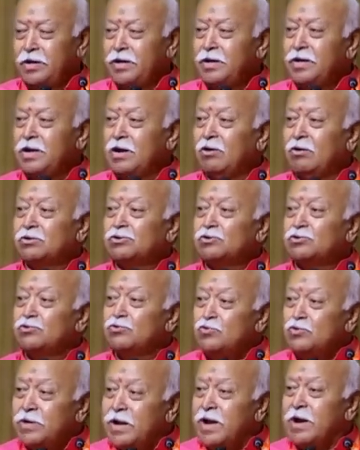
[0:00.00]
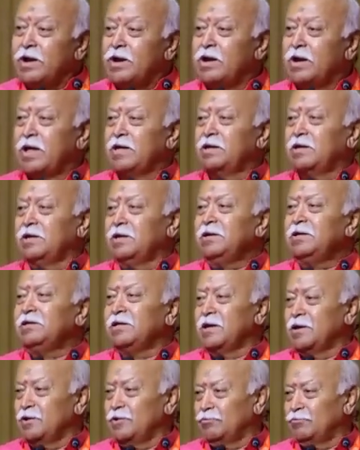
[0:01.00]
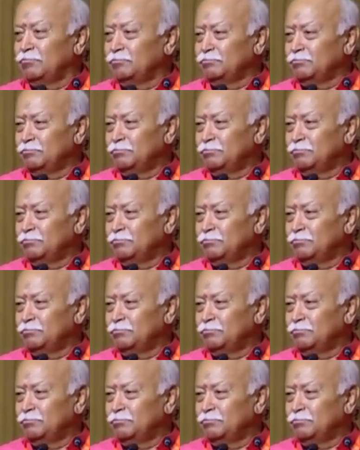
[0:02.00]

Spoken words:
India was looted like anything.